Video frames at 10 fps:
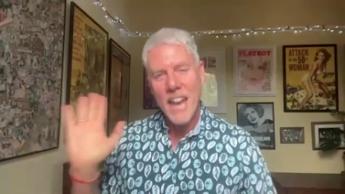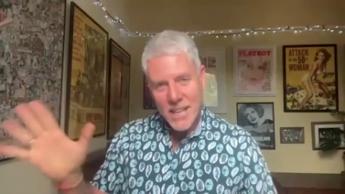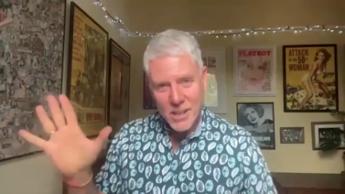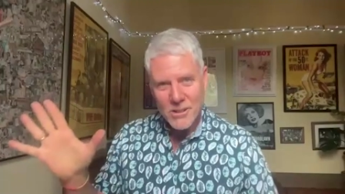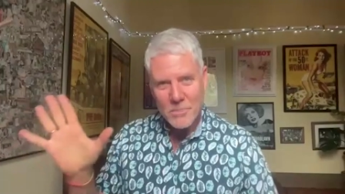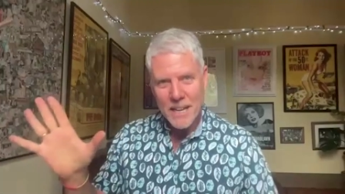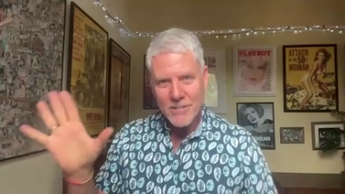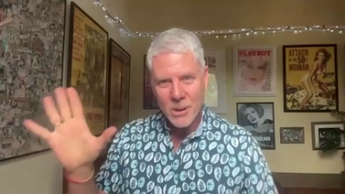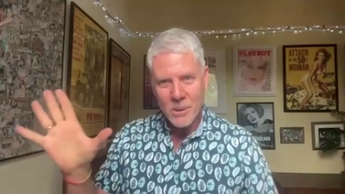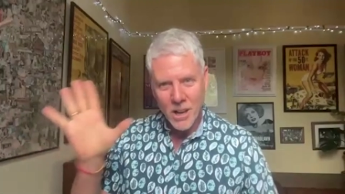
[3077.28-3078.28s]
Thank you, Rebekah
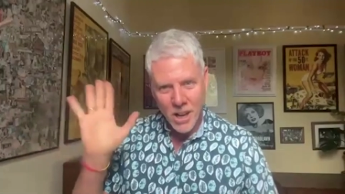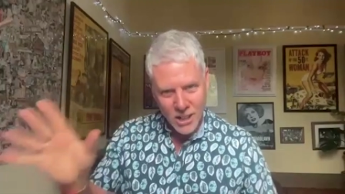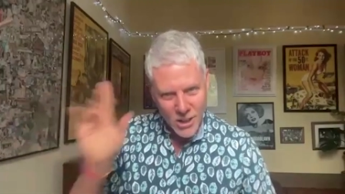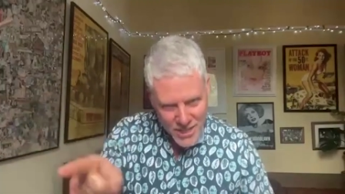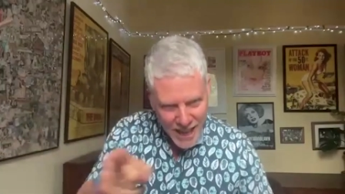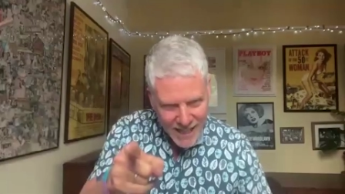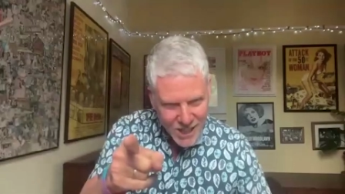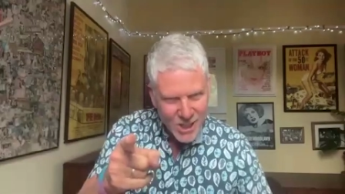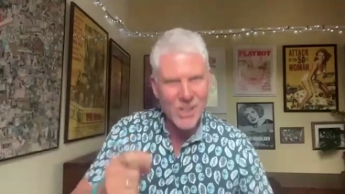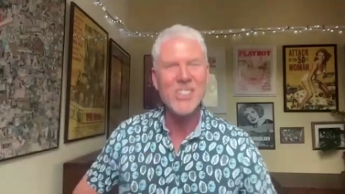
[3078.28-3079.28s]
Elmaloglou. Thank
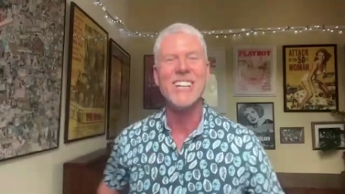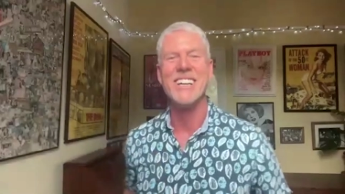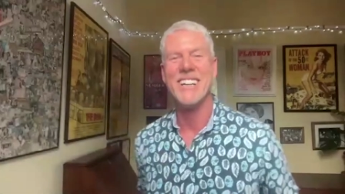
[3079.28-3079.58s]
you.